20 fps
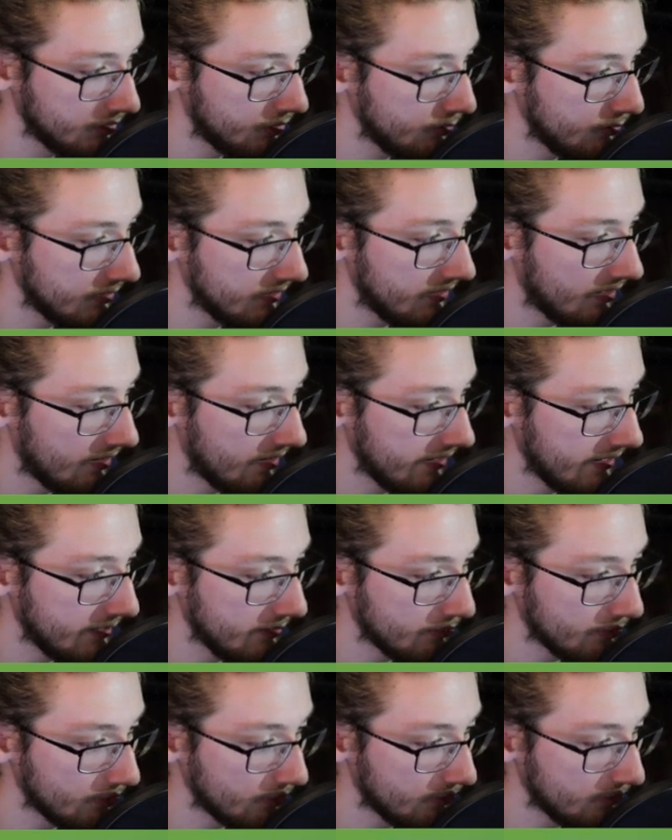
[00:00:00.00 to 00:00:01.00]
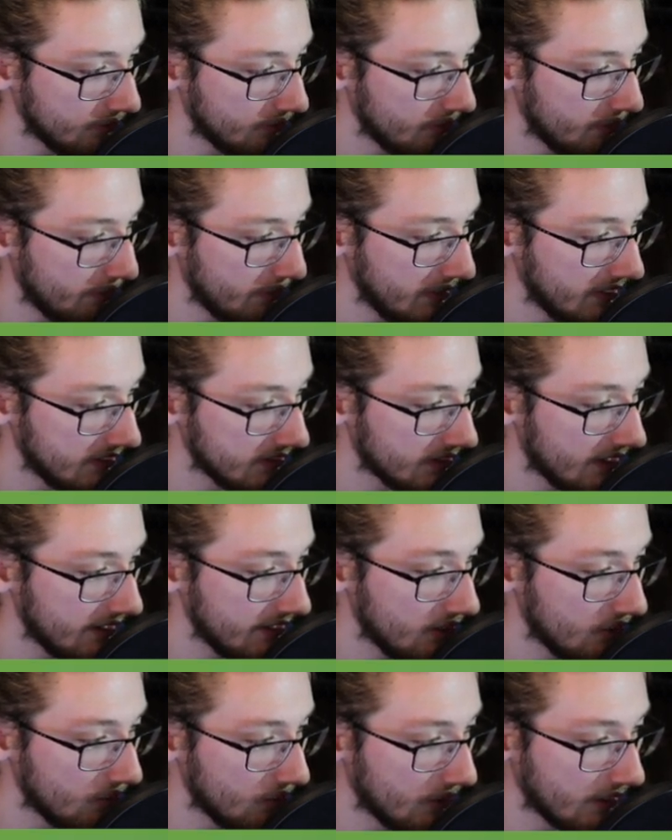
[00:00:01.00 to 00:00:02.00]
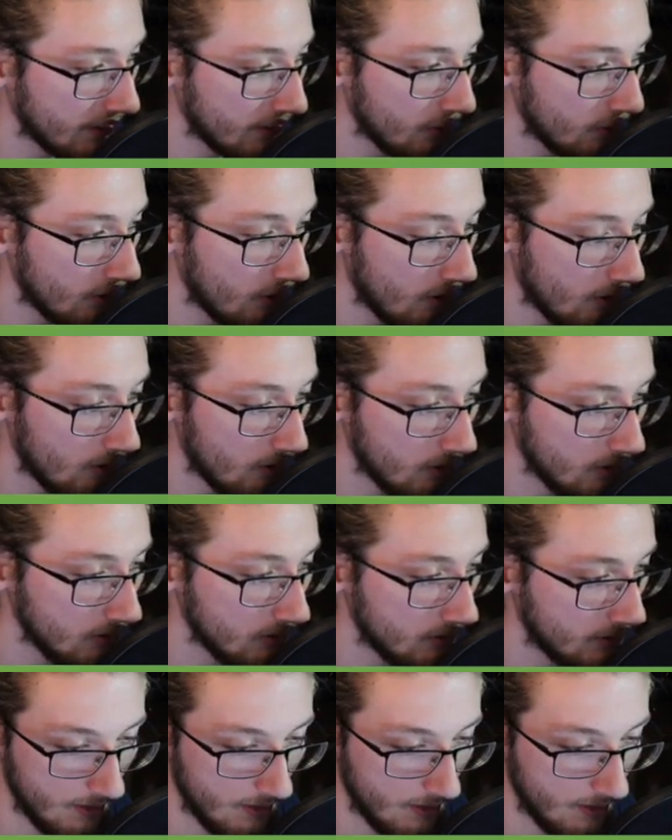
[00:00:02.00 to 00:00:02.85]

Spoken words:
to the dining room because I don't want to go to hall.